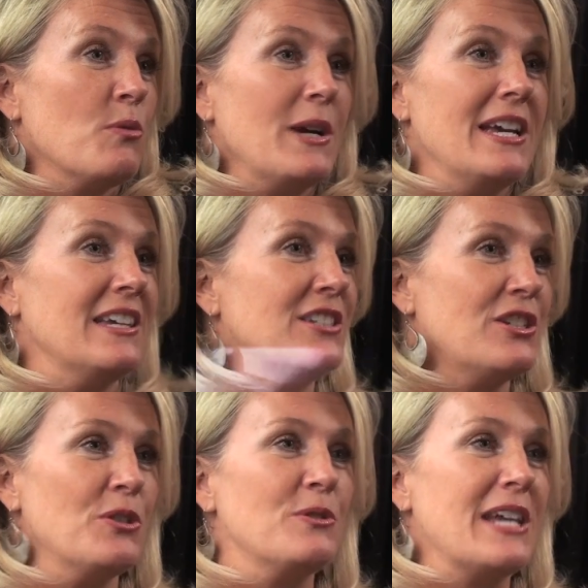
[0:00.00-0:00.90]
way
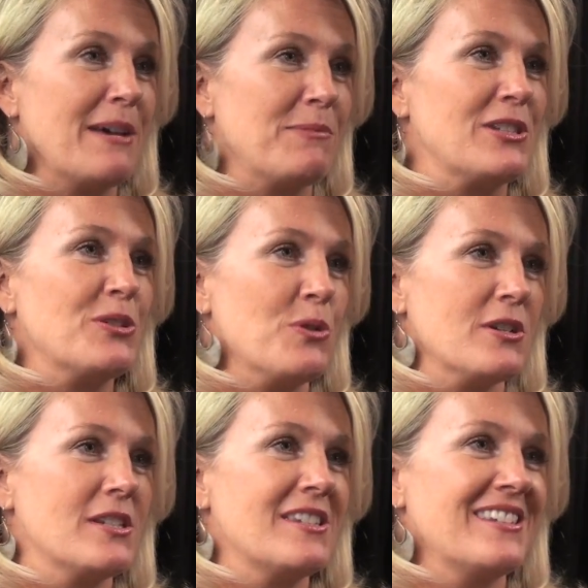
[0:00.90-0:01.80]
to tap the
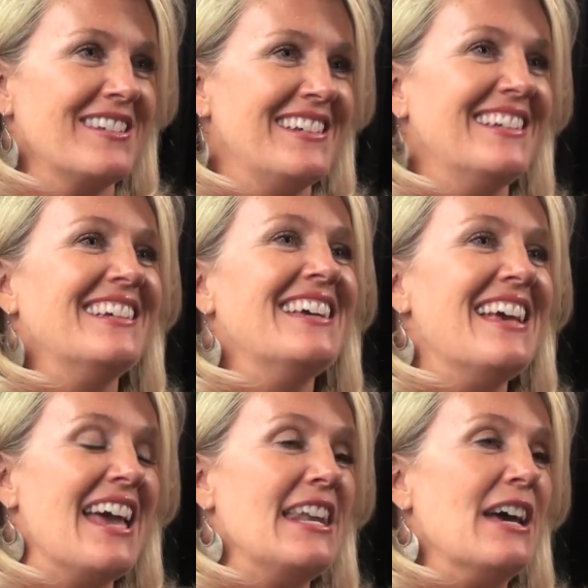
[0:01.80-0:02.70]
source.
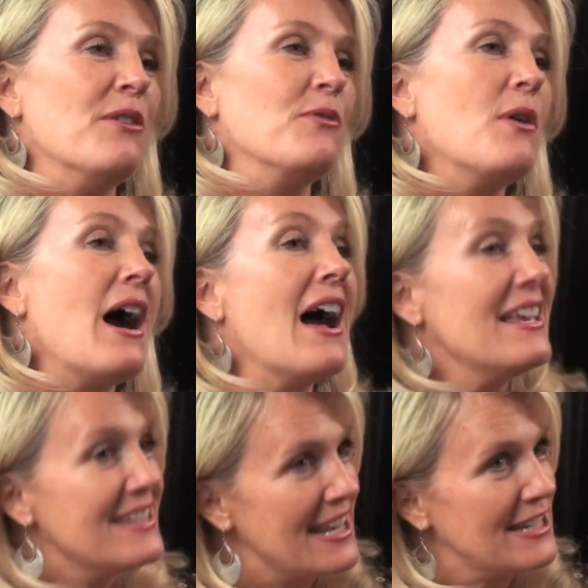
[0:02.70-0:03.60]
And now I
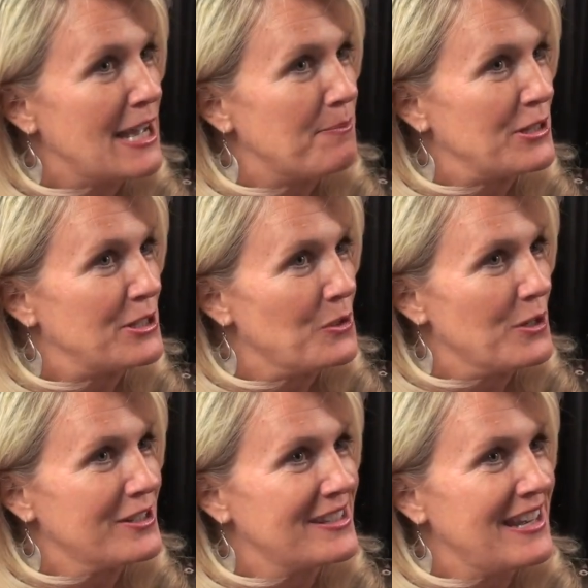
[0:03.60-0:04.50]
say tap the
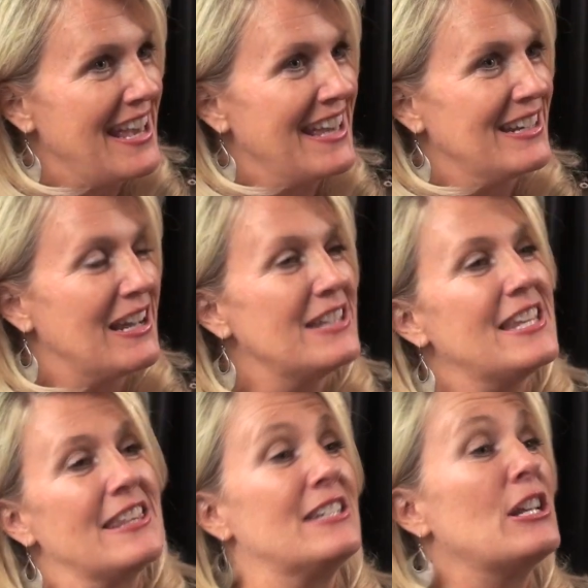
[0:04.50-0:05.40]
source, and I
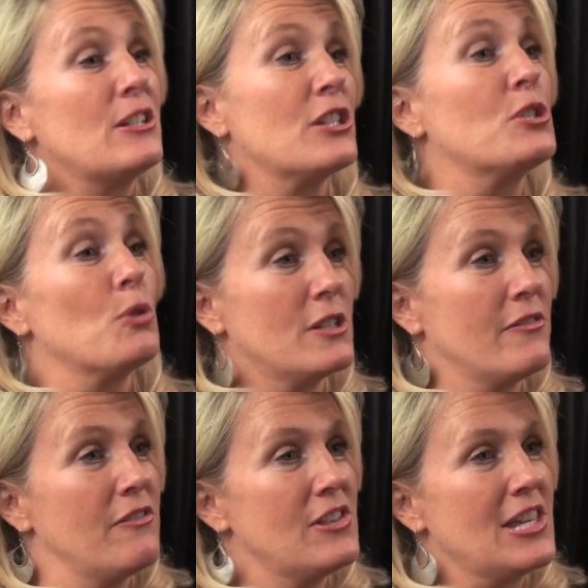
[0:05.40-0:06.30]
say the, the source
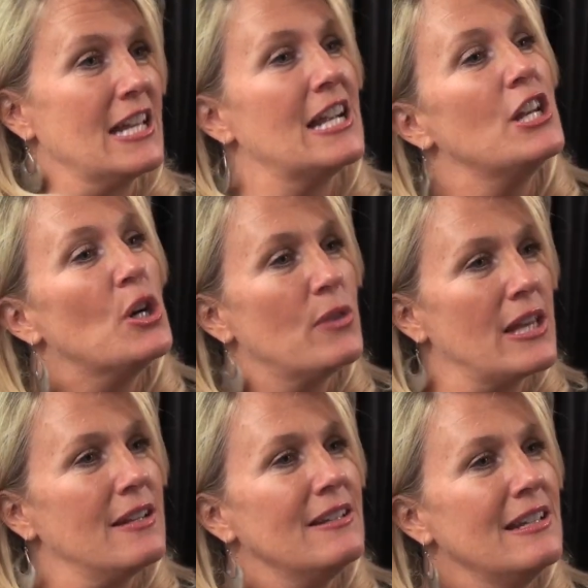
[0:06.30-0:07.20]
of everything. And I know
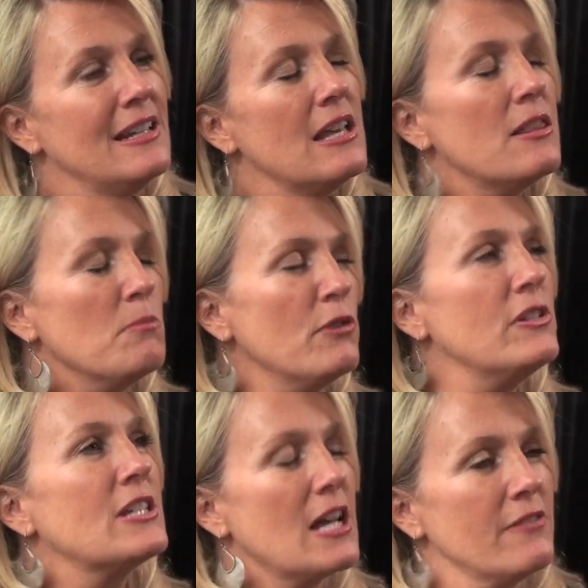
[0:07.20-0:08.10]
that the
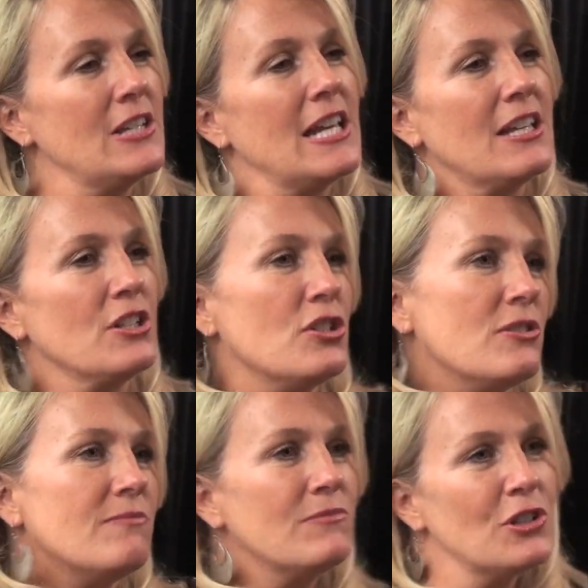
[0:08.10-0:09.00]
movie's kind of taken
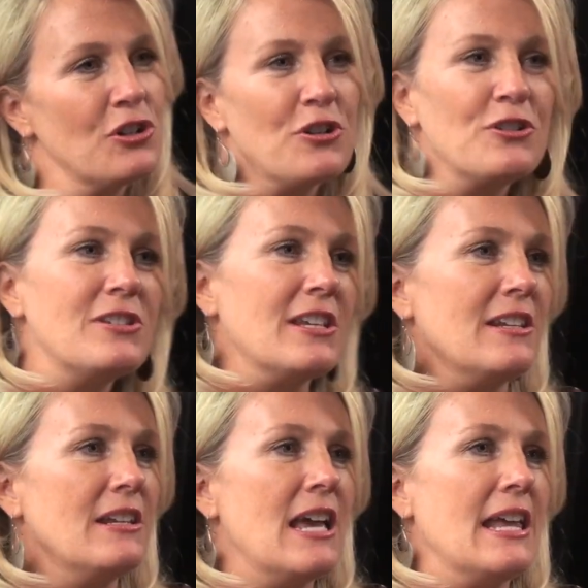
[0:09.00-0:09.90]
turns,
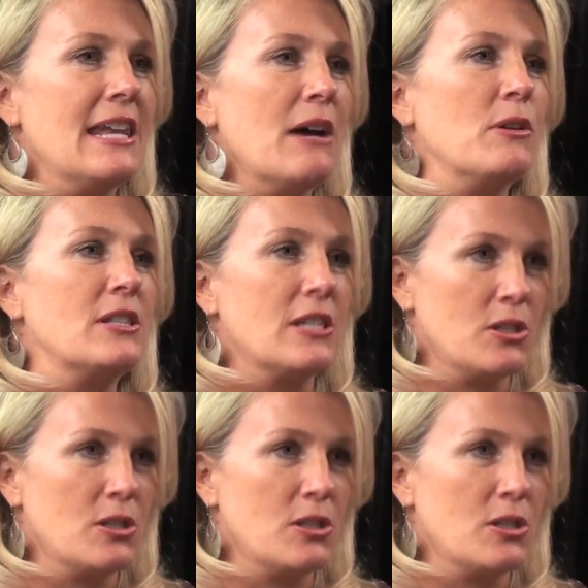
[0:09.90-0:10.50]
and, and now it's the